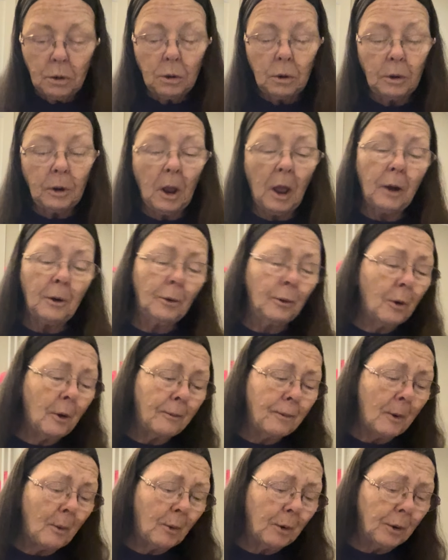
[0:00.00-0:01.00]
I don't know
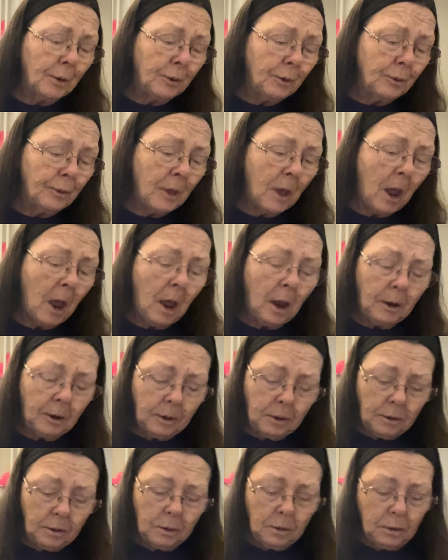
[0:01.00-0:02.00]
if I want to do that.
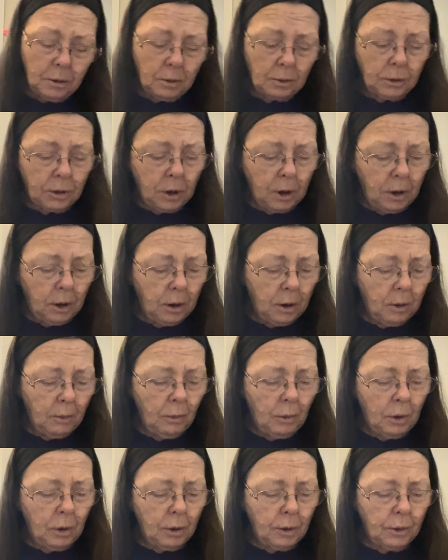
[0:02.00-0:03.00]
Okay,
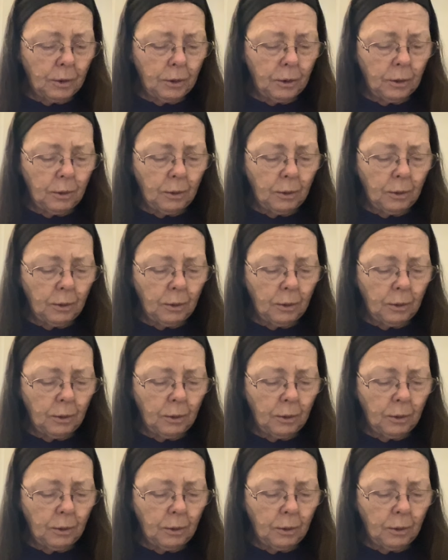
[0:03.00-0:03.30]
1, 2,